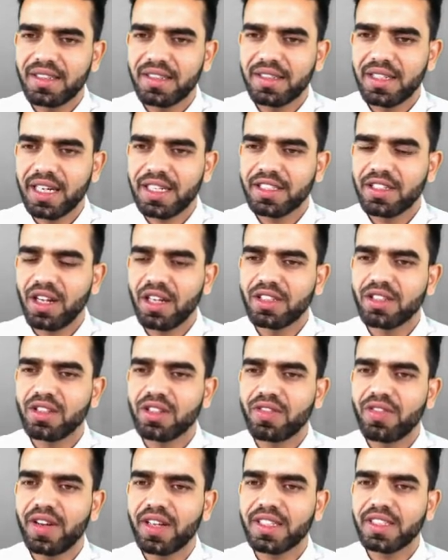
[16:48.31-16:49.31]
That's also the
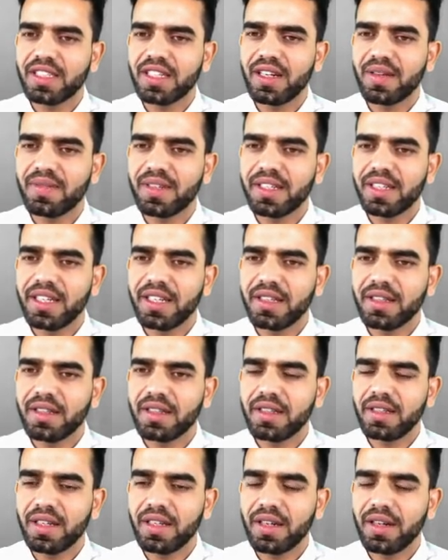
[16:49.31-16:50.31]
function of the teeth
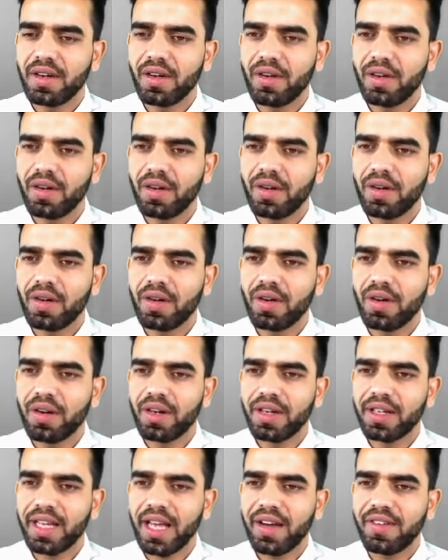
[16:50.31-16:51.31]
or
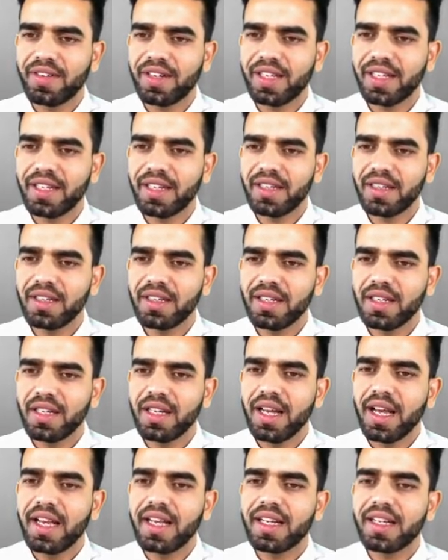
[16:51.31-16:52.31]
oral cavity.
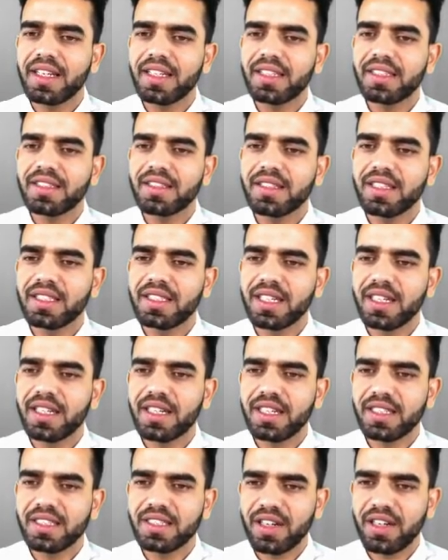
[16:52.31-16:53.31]
Increase
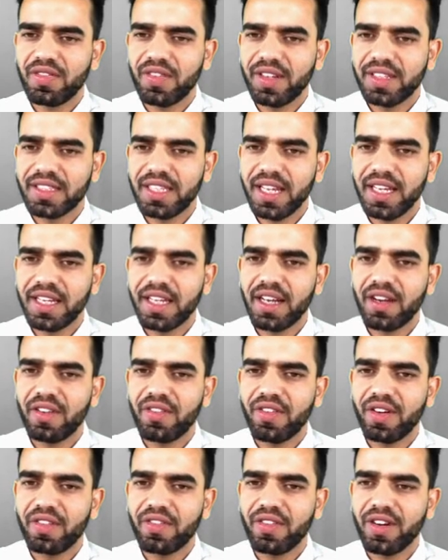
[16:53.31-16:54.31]
surface area
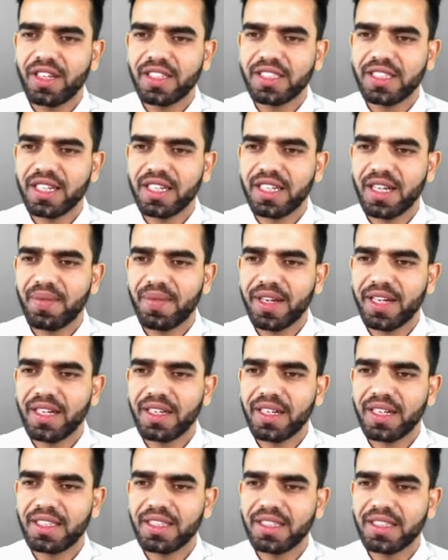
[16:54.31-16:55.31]
for faster chemical
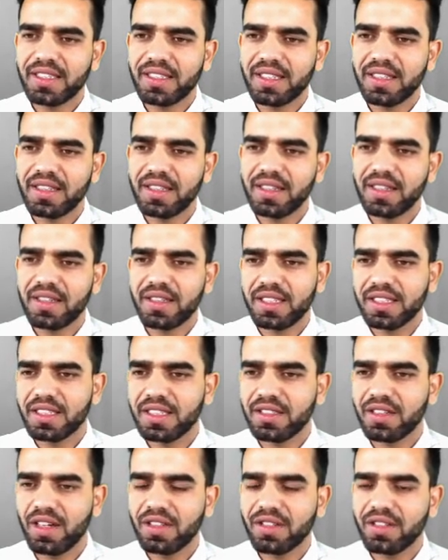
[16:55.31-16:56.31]
digestion. This
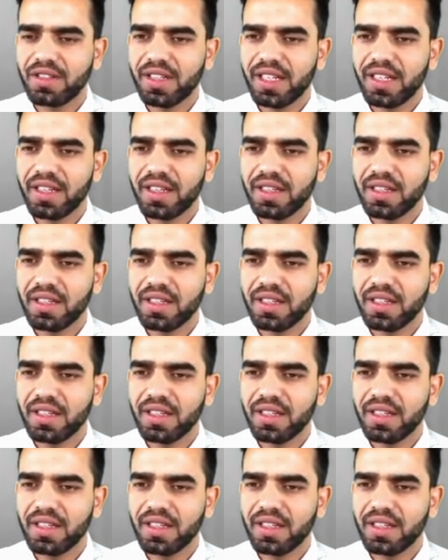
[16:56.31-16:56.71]
is also there.